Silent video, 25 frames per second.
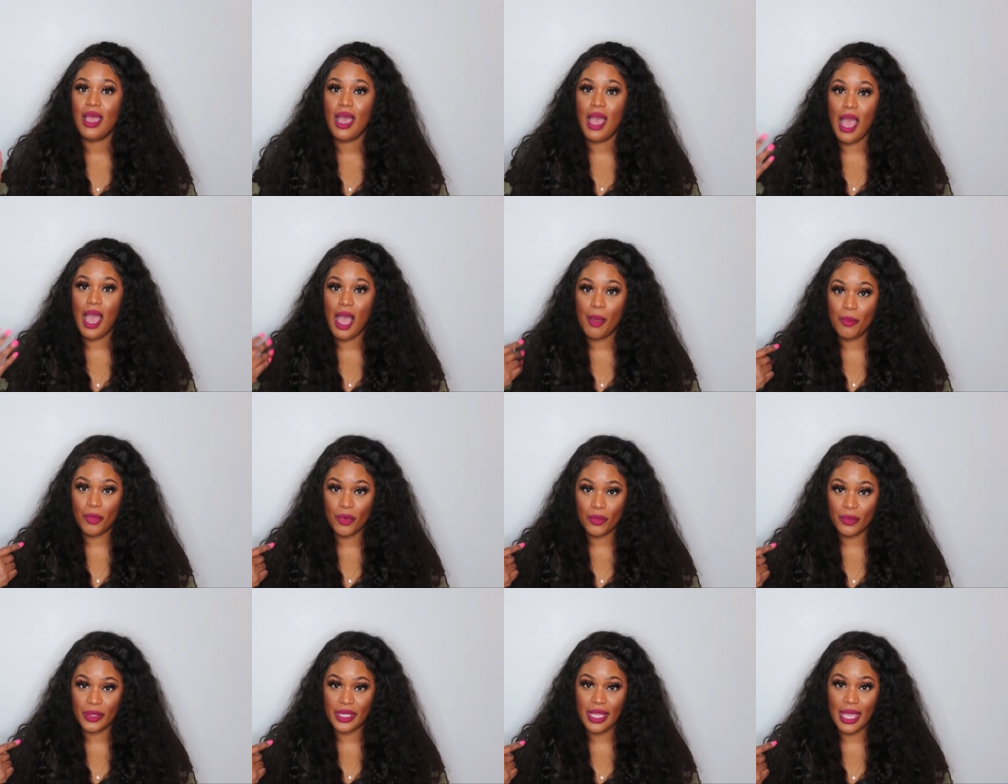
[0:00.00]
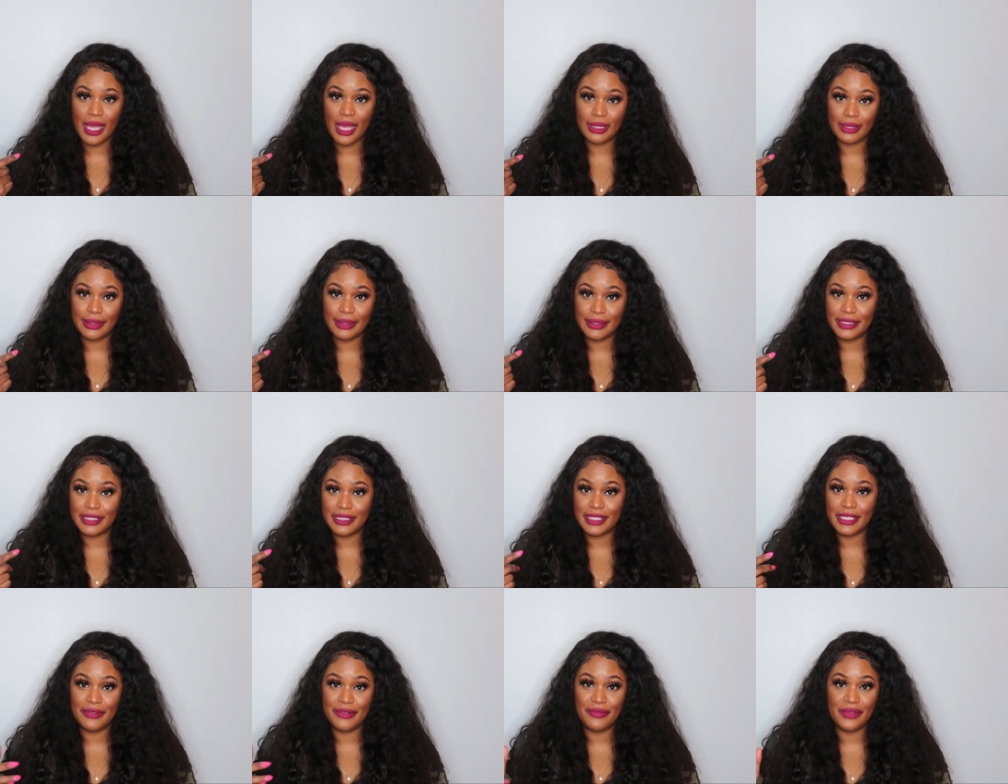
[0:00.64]
I'm a reality
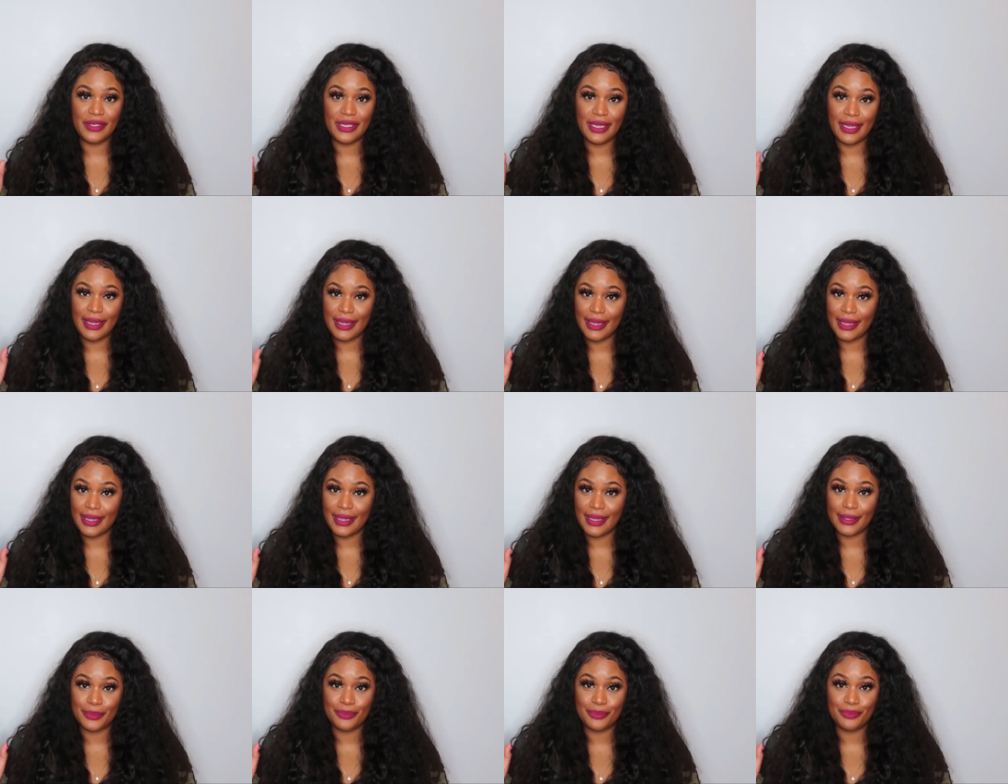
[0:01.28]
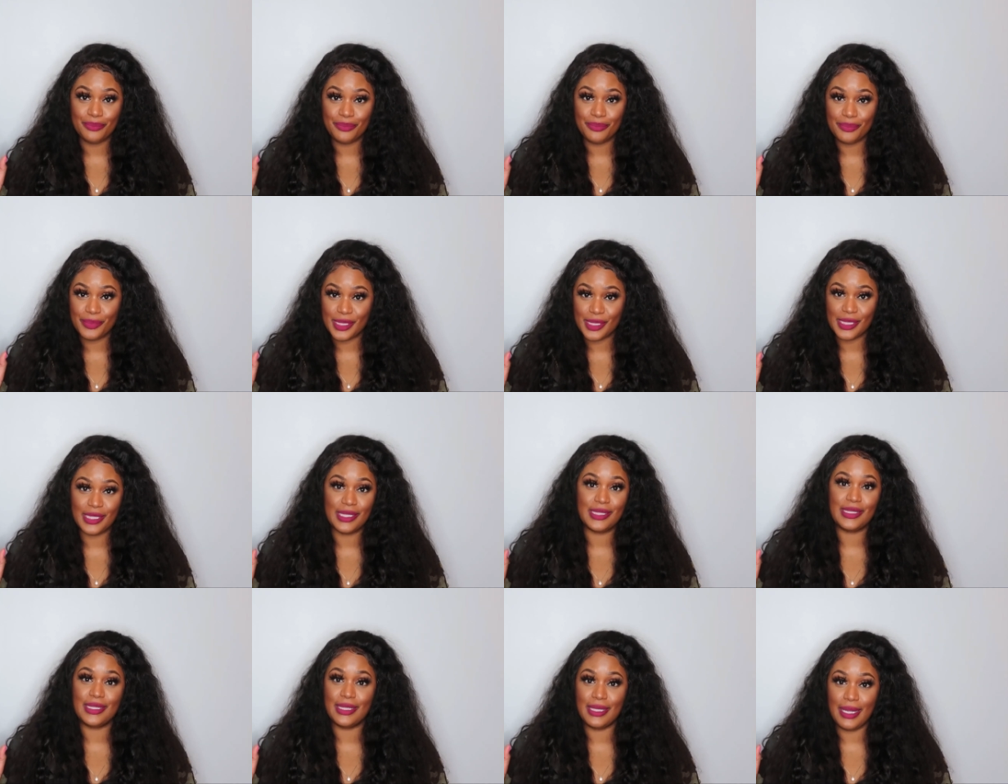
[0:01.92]
TV head
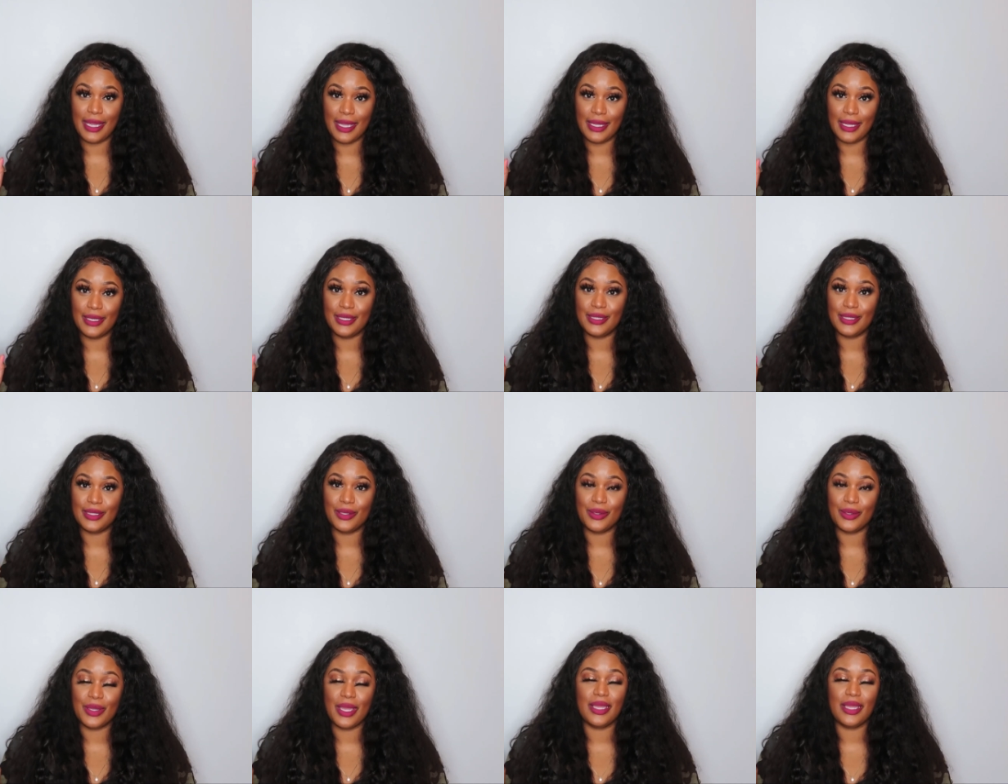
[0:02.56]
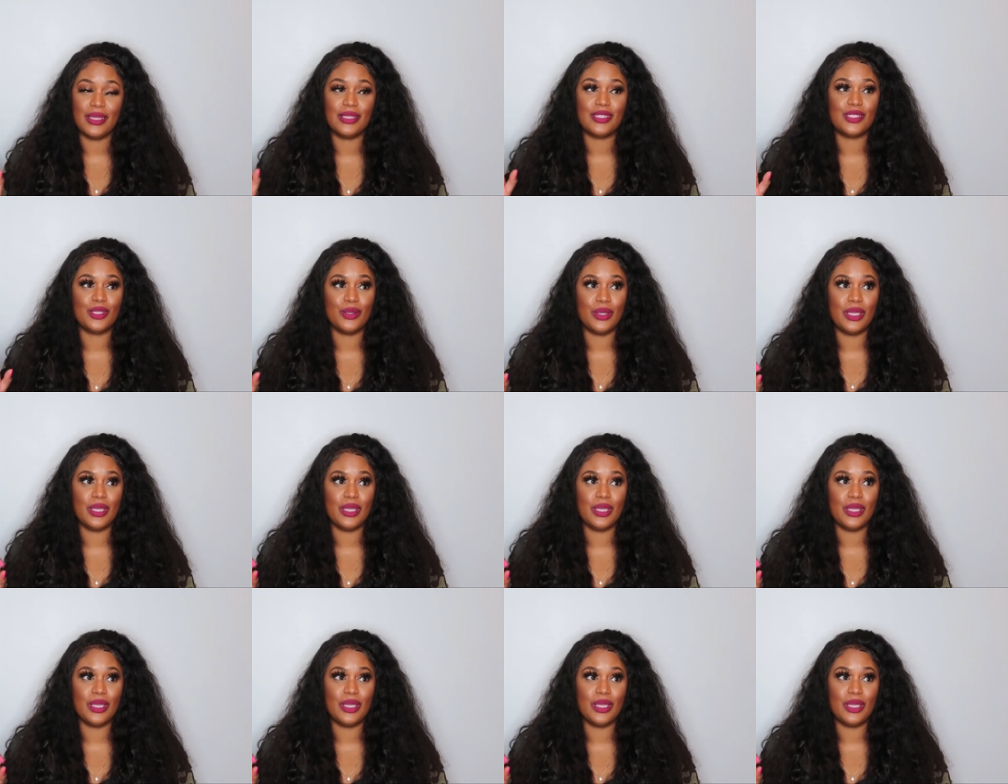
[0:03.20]
since the 90s, okay? So